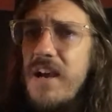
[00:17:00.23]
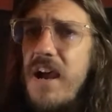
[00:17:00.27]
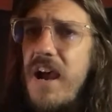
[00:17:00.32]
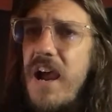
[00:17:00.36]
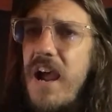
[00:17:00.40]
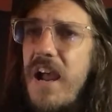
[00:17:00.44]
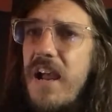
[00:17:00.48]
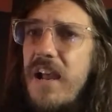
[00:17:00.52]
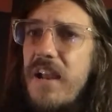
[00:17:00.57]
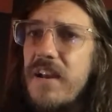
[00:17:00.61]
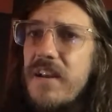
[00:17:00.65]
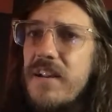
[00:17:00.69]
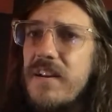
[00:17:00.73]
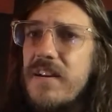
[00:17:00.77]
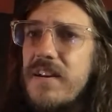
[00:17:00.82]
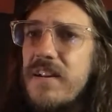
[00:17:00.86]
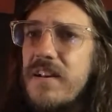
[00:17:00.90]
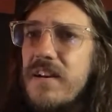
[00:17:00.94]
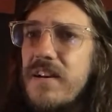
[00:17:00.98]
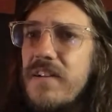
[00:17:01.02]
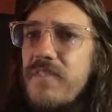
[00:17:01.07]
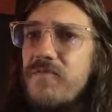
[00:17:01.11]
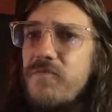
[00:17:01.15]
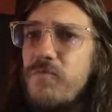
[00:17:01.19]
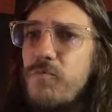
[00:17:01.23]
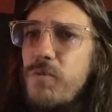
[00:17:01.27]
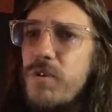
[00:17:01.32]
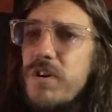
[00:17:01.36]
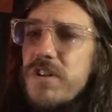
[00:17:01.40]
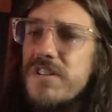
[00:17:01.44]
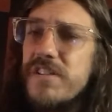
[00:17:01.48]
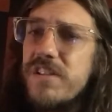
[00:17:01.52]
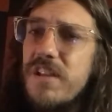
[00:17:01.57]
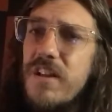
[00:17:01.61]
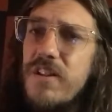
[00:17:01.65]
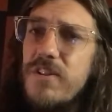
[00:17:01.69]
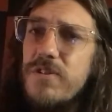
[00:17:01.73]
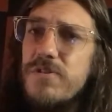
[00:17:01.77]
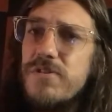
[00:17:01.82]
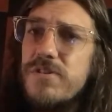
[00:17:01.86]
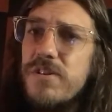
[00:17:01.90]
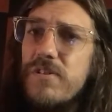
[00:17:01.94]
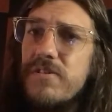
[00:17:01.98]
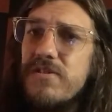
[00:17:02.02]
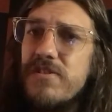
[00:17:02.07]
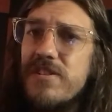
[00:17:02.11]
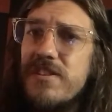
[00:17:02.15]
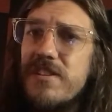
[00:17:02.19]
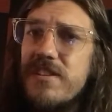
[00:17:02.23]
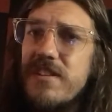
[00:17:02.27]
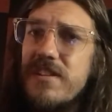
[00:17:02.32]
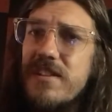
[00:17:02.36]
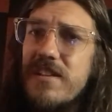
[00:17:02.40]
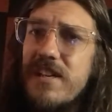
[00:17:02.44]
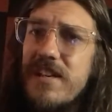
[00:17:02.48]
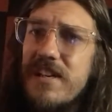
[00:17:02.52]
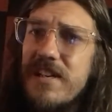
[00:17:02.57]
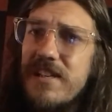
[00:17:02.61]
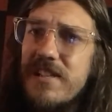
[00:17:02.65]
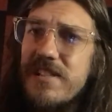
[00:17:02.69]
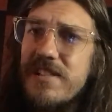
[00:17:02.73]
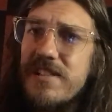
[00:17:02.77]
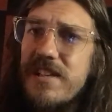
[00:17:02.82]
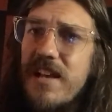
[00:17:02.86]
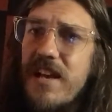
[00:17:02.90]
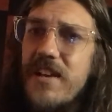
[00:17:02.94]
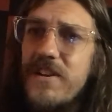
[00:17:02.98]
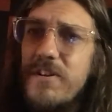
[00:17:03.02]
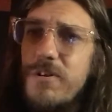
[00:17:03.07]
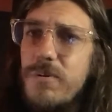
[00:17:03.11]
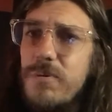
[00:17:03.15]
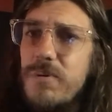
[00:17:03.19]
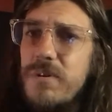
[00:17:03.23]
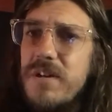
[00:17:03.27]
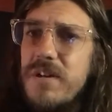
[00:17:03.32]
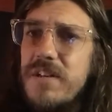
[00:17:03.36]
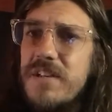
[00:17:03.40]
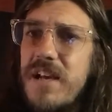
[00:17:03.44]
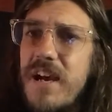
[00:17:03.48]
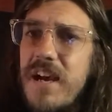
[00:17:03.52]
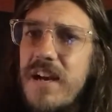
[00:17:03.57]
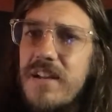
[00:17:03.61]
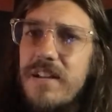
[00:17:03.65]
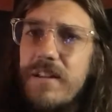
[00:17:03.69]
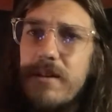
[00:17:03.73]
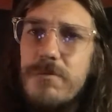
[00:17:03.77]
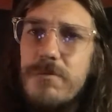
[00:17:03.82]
and once they lose all 6 and you attack them